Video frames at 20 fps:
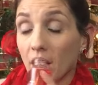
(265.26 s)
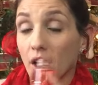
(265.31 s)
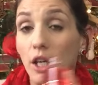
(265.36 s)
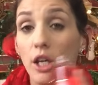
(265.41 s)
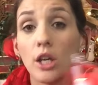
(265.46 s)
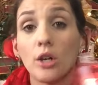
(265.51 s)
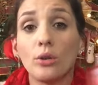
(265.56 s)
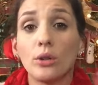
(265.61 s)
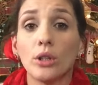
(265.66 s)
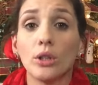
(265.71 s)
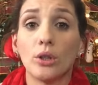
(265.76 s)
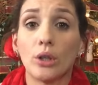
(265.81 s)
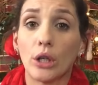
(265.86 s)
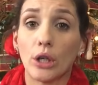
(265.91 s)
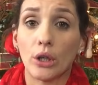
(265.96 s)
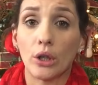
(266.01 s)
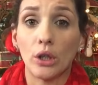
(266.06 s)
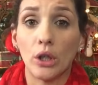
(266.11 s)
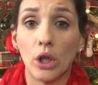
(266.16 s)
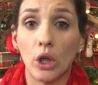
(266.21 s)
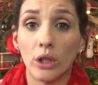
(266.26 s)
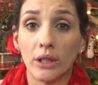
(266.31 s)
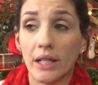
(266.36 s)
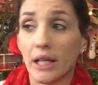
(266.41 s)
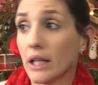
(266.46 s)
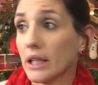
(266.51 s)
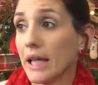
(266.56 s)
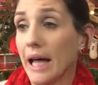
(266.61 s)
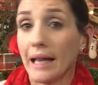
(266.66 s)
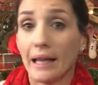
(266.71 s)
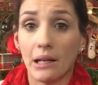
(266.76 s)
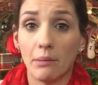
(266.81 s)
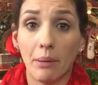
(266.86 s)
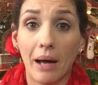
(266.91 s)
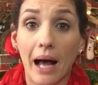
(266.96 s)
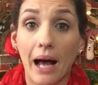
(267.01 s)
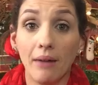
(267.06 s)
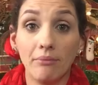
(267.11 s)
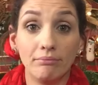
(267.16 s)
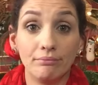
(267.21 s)
a cute little girl holding a
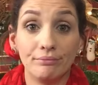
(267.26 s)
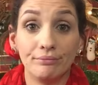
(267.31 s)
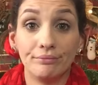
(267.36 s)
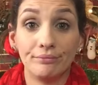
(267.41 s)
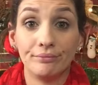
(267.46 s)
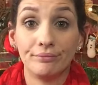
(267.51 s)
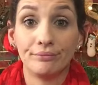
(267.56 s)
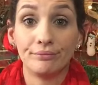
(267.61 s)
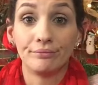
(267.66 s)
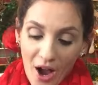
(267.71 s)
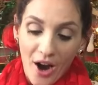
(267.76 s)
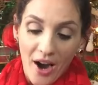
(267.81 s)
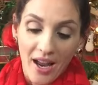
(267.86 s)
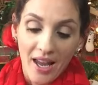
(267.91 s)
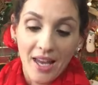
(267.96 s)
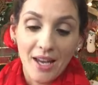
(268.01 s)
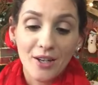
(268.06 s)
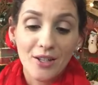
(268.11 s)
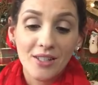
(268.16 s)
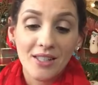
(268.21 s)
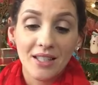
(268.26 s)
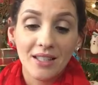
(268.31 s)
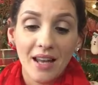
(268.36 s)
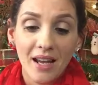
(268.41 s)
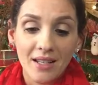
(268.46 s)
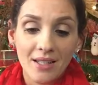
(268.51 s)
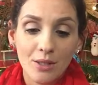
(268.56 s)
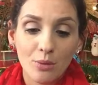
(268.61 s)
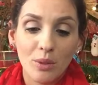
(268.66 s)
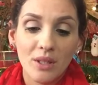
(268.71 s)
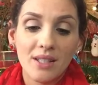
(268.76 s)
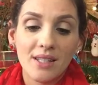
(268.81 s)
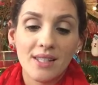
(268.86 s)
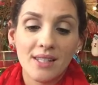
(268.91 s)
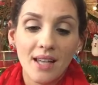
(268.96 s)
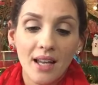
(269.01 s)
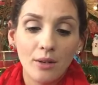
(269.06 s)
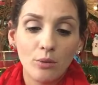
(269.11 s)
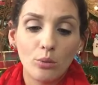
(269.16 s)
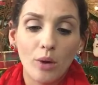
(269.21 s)
lollipop. All right, here's the next one,
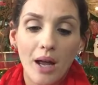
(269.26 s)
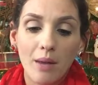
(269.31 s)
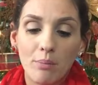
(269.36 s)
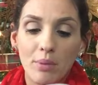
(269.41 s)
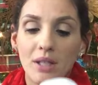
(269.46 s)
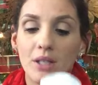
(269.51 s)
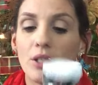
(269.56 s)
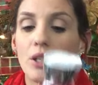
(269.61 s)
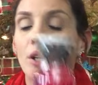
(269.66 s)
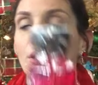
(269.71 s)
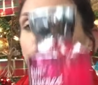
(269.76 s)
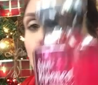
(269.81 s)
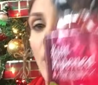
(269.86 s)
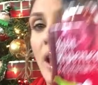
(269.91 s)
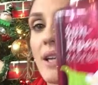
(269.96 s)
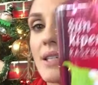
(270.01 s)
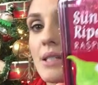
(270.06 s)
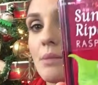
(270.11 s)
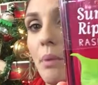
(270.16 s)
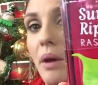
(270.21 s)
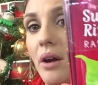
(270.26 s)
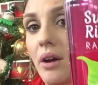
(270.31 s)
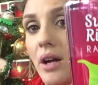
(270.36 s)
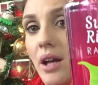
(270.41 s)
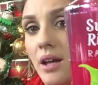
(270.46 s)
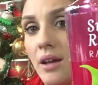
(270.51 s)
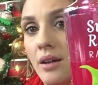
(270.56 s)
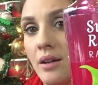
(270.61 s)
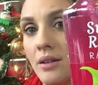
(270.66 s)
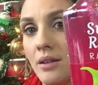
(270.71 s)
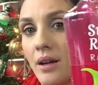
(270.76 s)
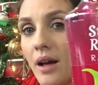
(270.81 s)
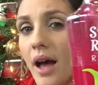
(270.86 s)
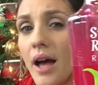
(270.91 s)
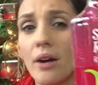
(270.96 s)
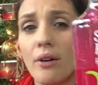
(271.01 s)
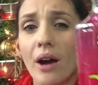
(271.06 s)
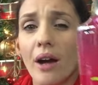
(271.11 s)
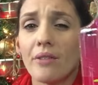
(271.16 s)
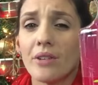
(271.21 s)
sun-ripened raspberry.
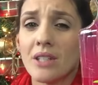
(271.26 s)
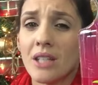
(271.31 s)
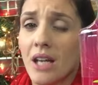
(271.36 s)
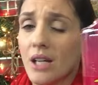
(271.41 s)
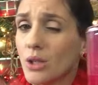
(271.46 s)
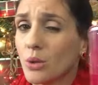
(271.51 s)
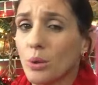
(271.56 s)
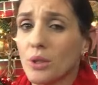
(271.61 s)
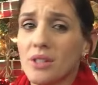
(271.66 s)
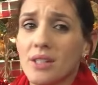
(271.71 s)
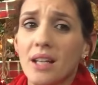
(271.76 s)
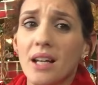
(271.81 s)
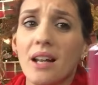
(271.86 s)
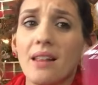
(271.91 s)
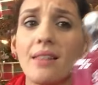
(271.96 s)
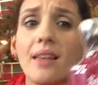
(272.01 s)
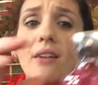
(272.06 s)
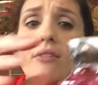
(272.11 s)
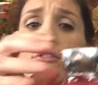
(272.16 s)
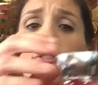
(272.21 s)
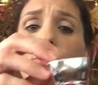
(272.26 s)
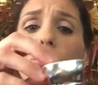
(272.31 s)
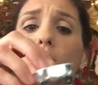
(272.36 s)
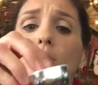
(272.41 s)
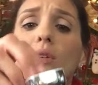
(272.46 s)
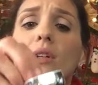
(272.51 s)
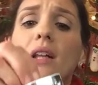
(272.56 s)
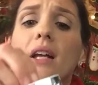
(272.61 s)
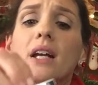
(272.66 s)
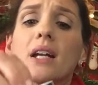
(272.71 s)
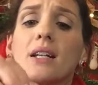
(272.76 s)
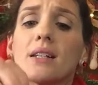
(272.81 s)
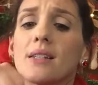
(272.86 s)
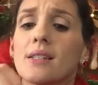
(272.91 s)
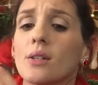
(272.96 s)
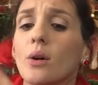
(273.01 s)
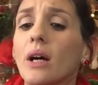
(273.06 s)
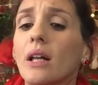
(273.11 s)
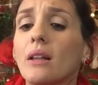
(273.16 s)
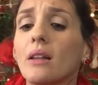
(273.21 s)
I gravitate towards anything fruit-related,
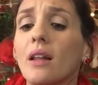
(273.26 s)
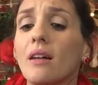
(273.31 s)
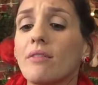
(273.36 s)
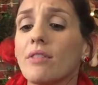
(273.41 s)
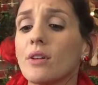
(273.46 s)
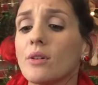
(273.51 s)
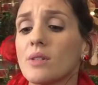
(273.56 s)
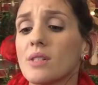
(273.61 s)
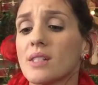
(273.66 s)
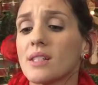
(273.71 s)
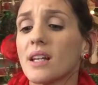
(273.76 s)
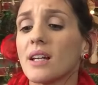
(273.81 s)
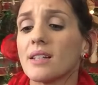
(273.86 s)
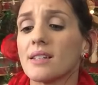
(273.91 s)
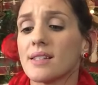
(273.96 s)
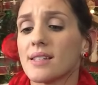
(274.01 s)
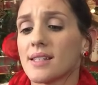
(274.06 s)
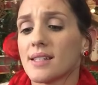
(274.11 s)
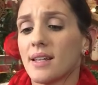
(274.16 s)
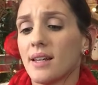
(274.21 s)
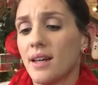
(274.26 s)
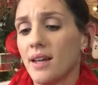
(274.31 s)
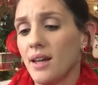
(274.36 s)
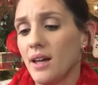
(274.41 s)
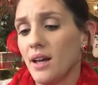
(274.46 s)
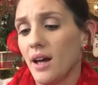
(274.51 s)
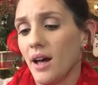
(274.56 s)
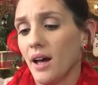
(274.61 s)
so I love those scents.